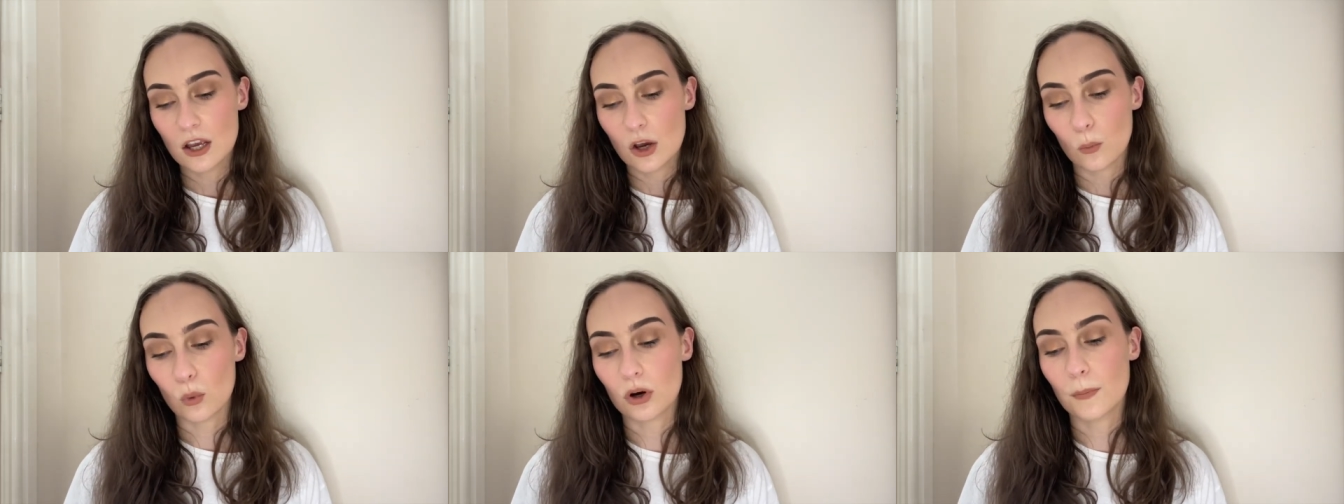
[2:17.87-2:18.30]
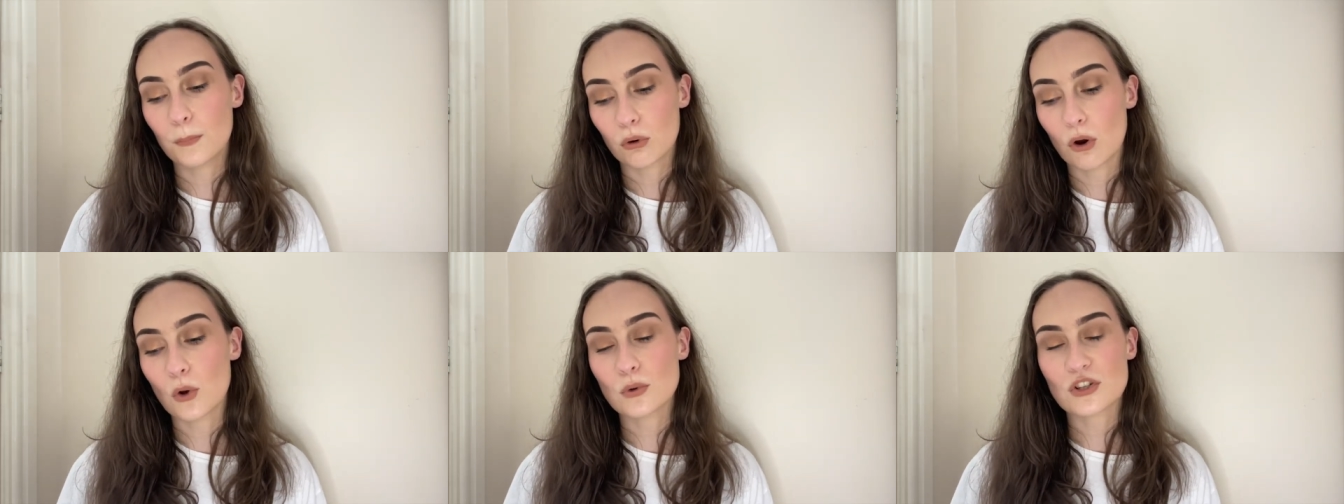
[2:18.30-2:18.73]
were
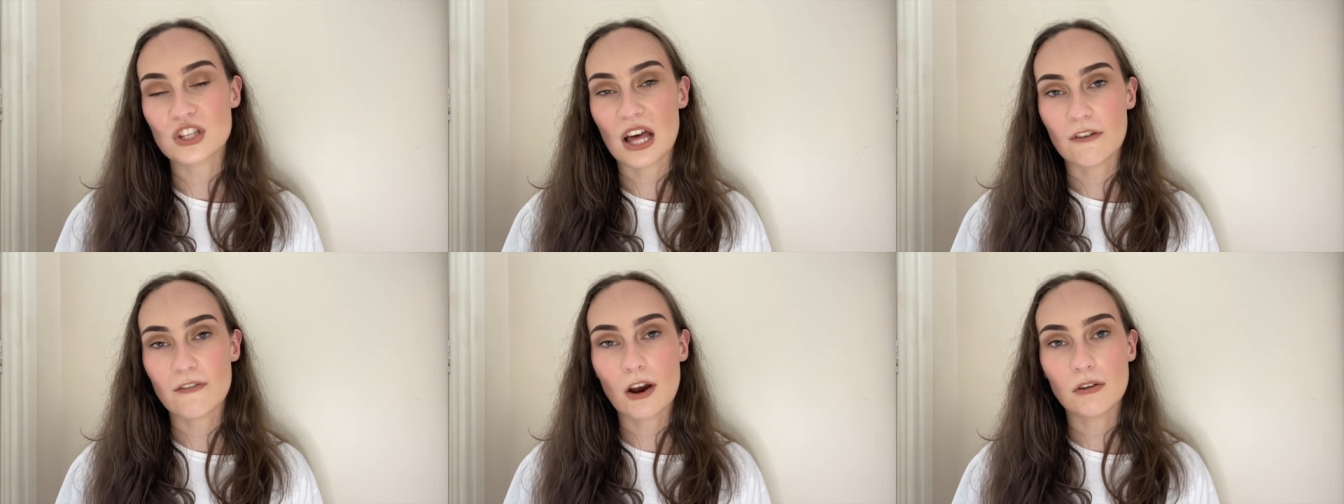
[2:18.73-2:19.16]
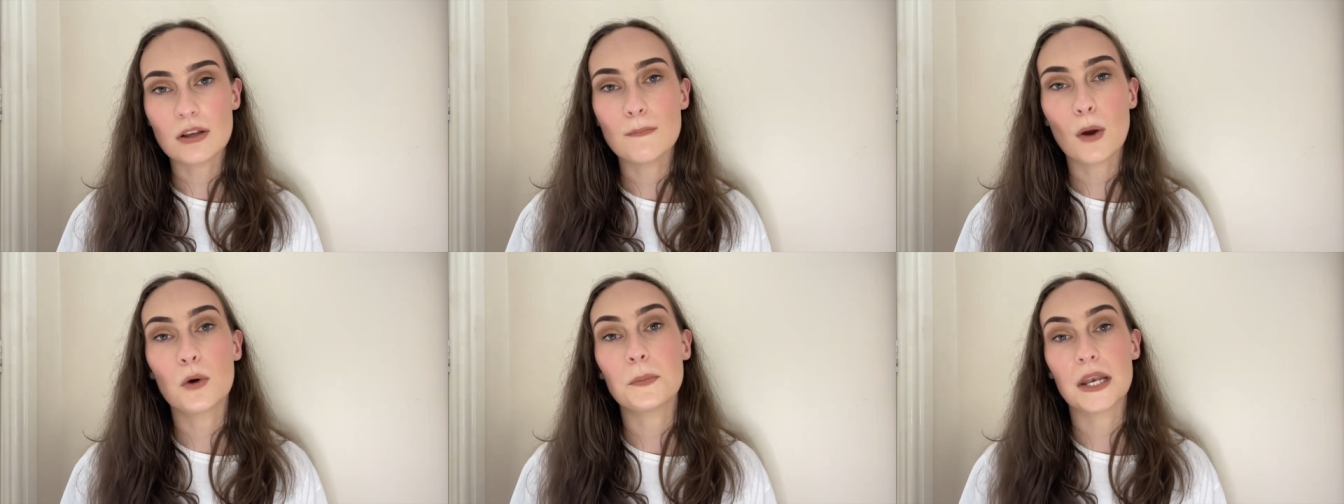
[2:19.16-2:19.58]
approached that very
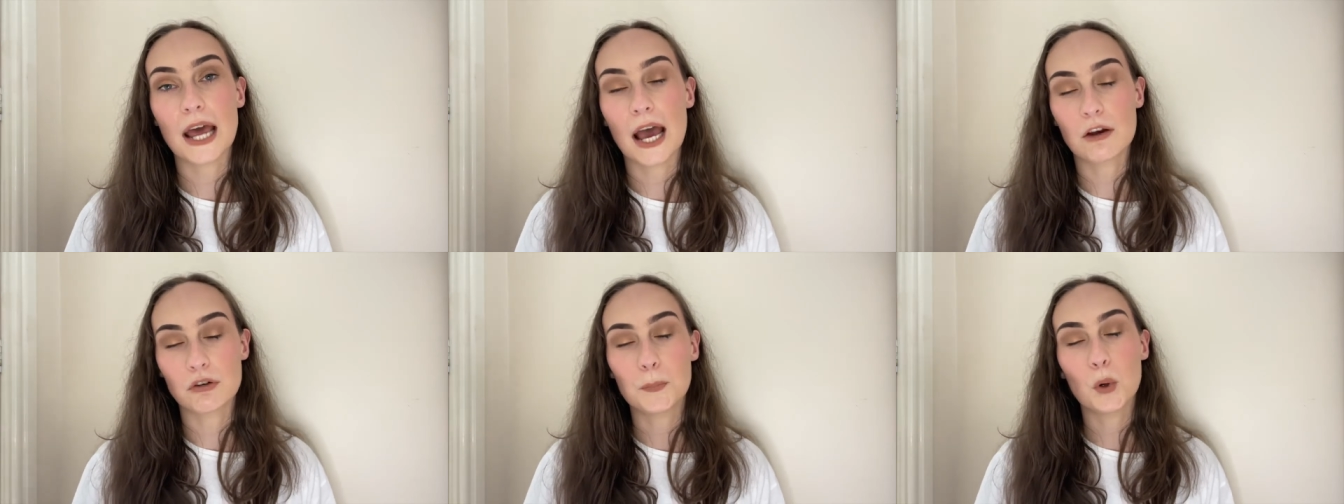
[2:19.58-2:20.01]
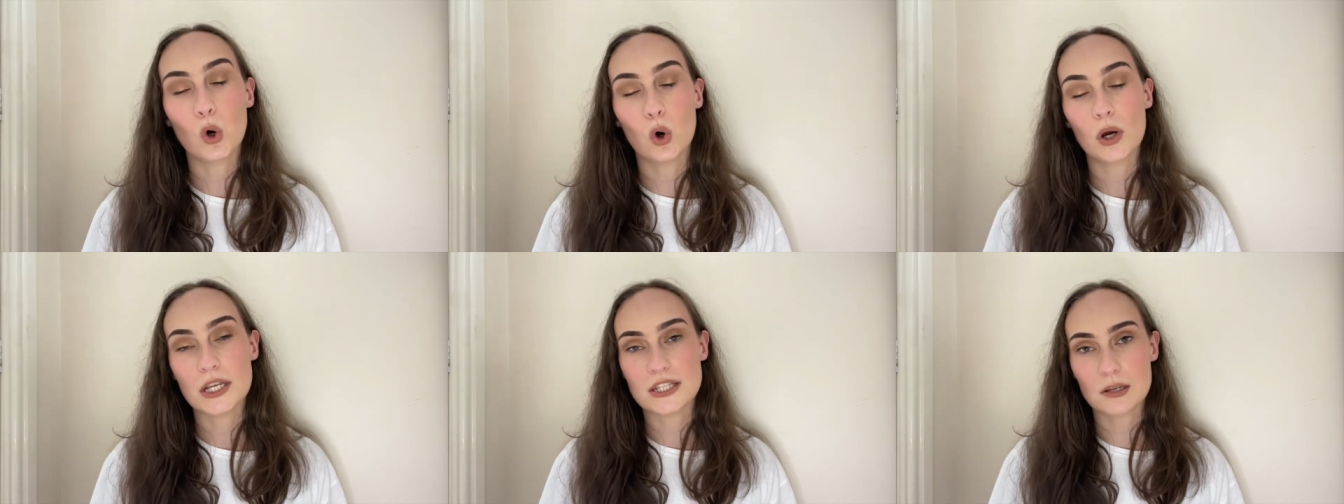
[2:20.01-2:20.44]
moment I
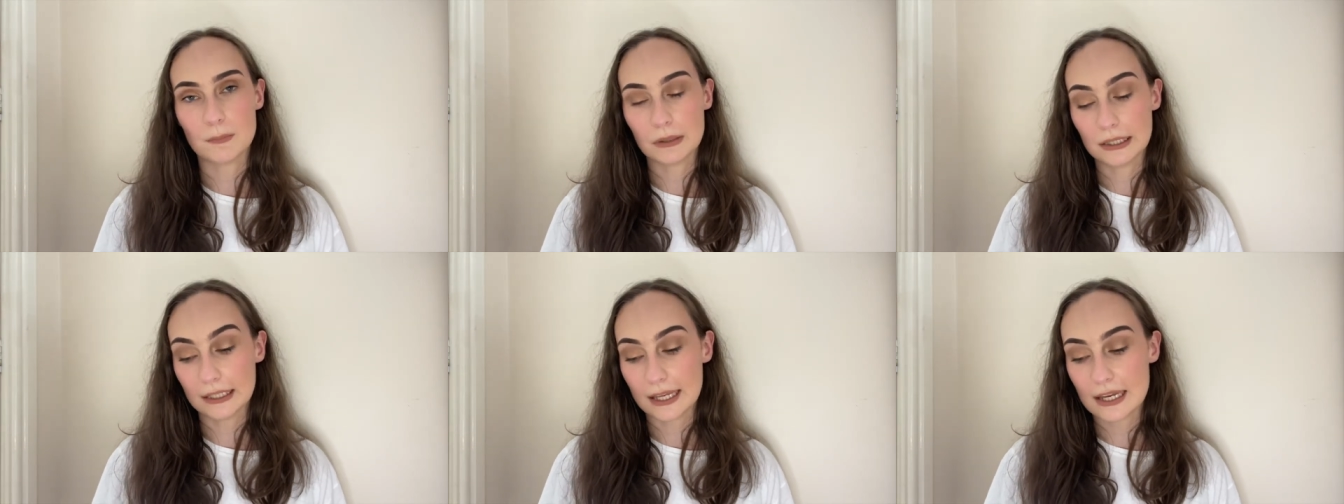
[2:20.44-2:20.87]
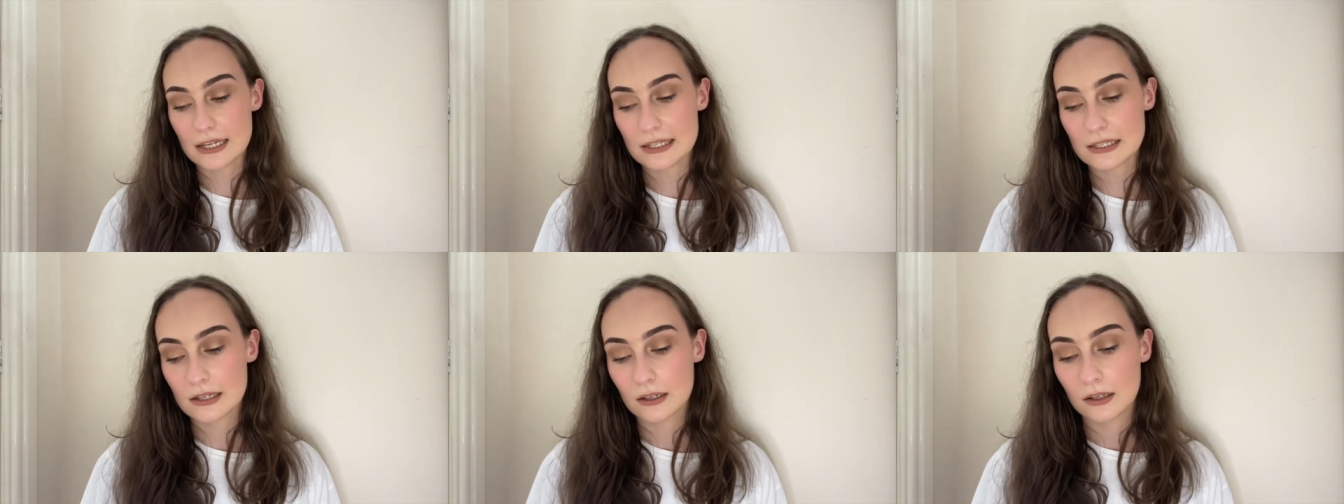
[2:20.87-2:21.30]
reported to police.